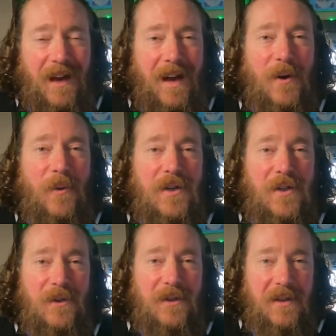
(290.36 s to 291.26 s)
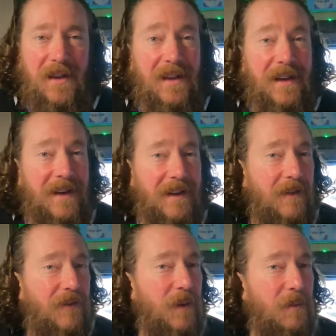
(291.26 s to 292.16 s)
I don't want you to think
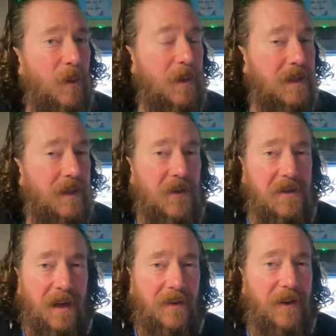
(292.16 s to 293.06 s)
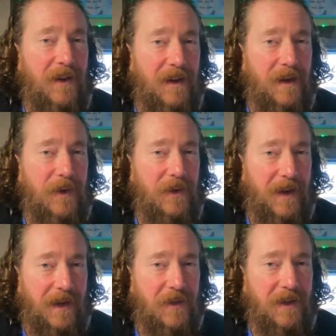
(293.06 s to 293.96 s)
for a moment that there's ever any
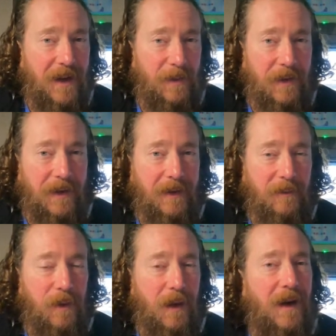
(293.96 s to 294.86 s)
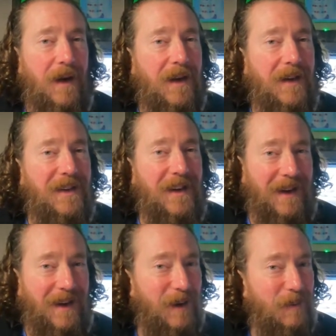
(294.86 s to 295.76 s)
communication happening behind the
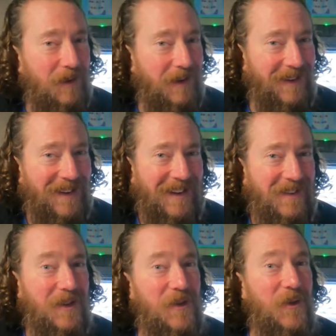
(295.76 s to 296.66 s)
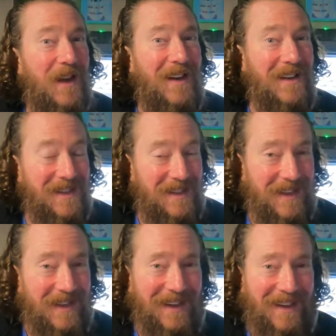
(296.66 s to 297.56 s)
camera that you can't
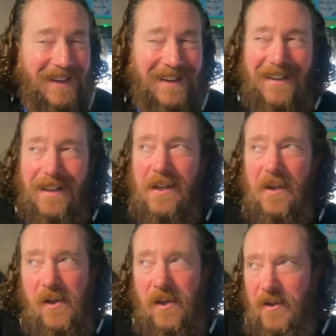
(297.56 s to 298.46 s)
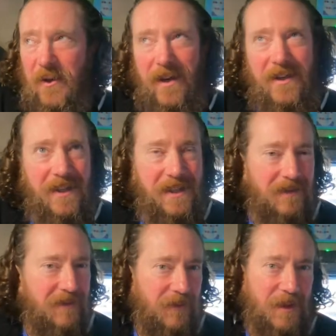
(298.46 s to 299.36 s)
see. So it
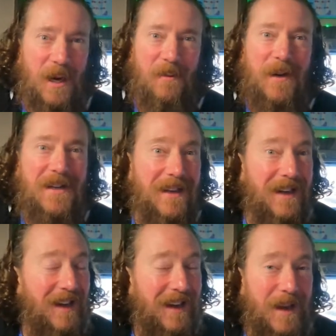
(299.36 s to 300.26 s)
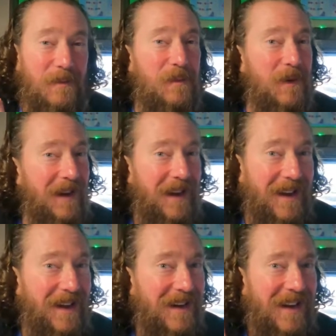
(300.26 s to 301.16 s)
just, for some reason, it came to my
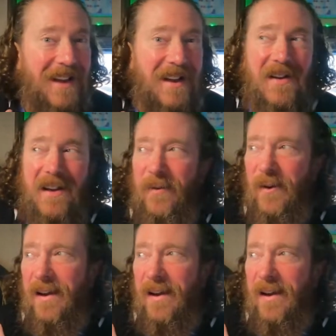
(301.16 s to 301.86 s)
head if you